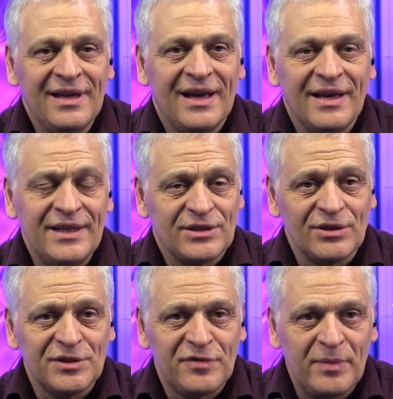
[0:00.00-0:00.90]
He's
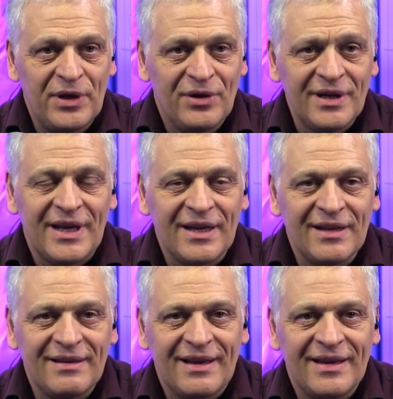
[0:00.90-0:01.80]
also from New York,
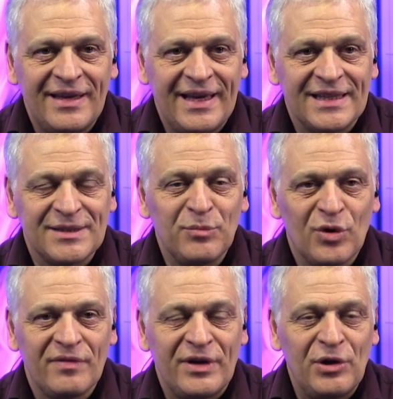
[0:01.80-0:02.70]
and he has
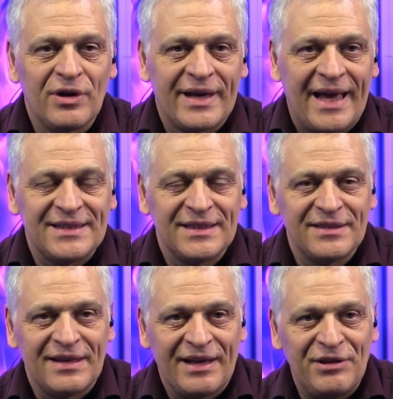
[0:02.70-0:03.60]
more of a New York accent
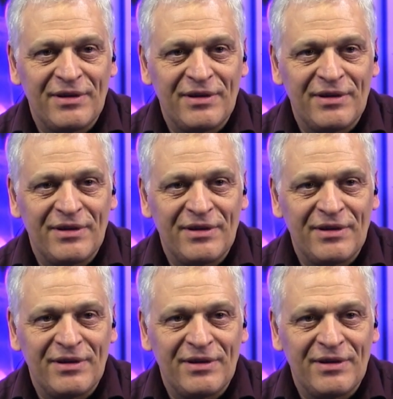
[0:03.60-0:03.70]
than I do.